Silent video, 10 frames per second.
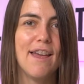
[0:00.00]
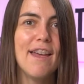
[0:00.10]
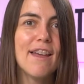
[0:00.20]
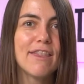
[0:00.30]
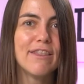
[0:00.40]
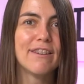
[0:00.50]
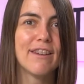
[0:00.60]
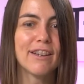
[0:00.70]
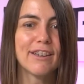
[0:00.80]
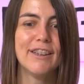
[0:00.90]
And the
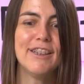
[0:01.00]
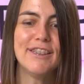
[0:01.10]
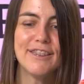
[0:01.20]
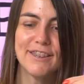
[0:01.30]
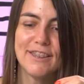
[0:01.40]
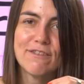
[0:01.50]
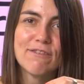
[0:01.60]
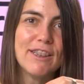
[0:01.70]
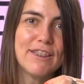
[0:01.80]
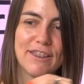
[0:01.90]
necklace is
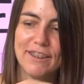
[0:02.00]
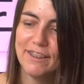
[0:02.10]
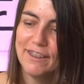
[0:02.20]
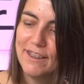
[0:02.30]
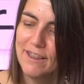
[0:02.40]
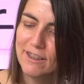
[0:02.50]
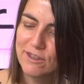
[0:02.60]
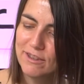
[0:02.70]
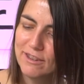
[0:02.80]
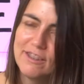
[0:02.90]
ready.
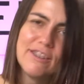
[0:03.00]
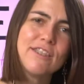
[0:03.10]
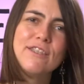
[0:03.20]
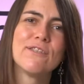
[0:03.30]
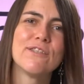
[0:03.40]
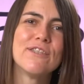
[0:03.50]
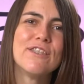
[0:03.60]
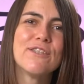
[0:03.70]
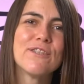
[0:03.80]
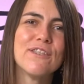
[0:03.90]
Actually, it is so
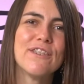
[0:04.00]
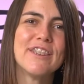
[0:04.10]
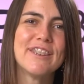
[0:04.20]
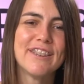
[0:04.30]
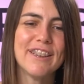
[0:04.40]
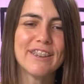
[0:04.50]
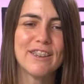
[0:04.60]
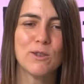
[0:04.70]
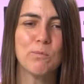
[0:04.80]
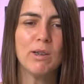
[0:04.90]
strange to call this a
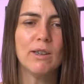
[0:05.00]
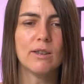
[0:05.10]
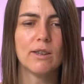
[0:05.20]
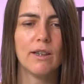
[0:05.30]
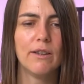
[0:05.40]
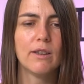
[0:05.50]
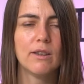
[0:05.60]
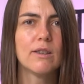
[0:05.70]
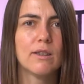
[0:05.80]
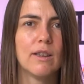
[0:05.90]
necklace, but I think it
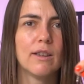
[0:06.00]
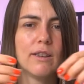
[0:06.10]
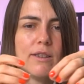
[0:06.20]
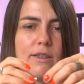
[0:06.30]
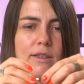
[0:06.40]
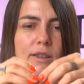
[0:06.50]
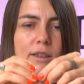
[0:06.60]
is a necklace.